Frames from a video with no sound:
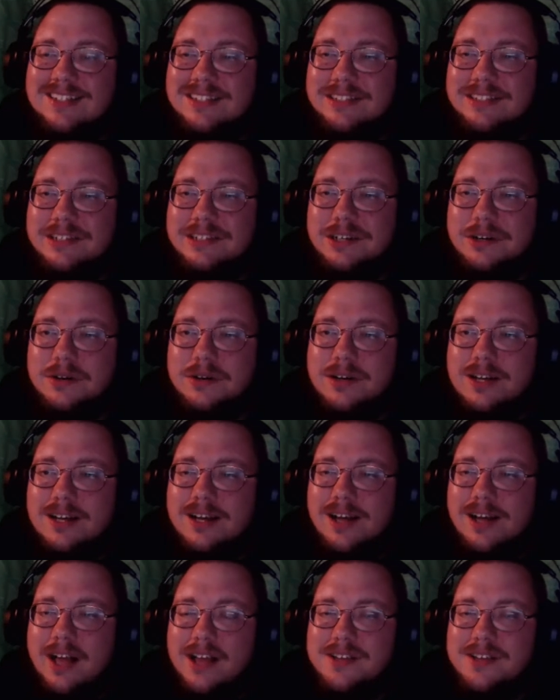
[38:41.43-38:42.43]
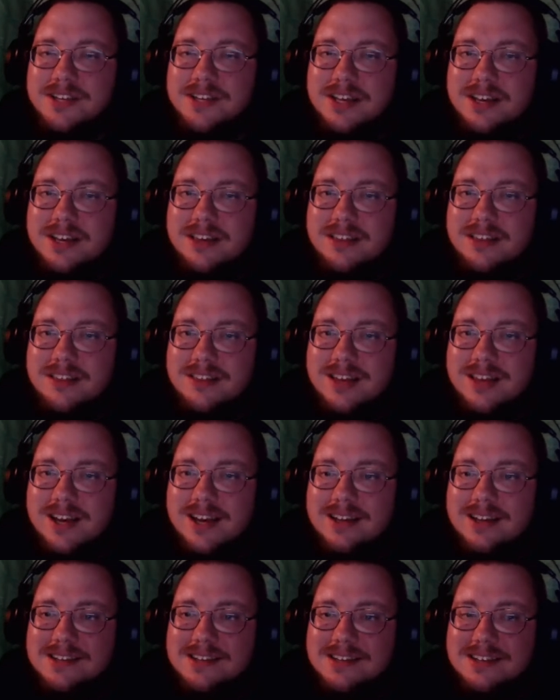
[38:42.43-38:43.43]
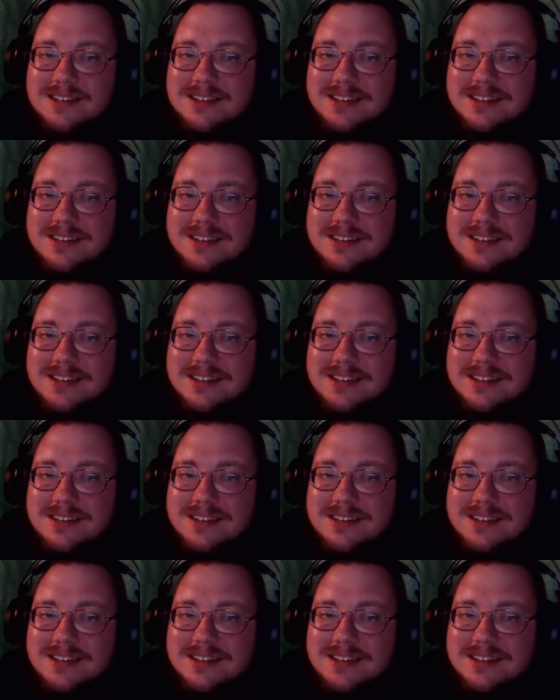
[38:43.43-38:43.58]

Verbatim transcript: So I see that